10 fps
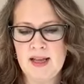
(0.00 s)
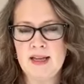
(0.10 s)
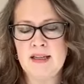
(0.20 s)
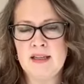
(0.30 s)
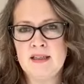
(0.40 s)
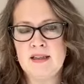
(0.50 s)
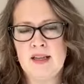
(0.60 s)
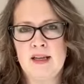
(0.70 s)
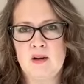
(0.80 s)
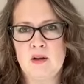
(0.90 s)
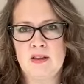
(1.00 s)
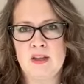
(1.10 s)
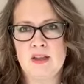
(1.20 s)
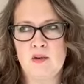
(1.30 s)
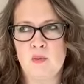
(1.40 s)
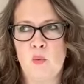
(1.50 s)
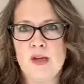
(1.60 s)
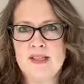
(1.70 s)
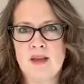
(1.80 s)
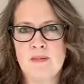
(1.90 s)
And in that, the
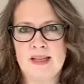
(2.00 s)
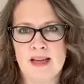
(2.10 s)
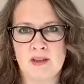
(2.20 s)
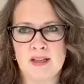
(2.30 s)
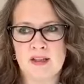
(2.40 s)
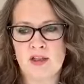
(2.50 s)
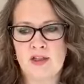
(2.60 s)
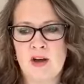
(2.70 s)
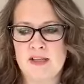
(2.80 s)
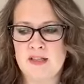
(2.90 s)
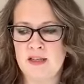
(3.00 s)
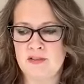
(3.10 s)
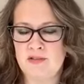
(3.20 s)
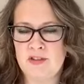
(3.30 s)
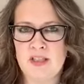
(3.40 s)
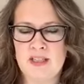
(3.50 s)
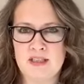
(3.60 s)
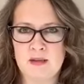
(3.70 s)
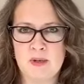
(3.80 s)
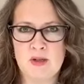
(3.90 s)
what's coming out, like the thoughts and the feelings
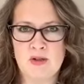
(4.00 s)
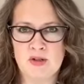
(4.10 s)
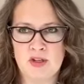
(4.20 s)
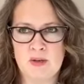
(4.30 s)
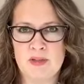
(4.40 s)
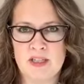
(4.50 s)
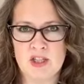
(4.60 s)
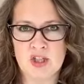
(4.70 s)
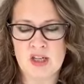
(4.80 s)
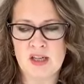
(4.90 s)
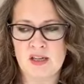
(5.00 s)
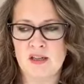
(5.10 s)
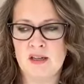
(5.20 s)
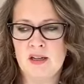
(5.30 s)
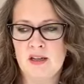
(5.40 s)
and emotions that are being shared,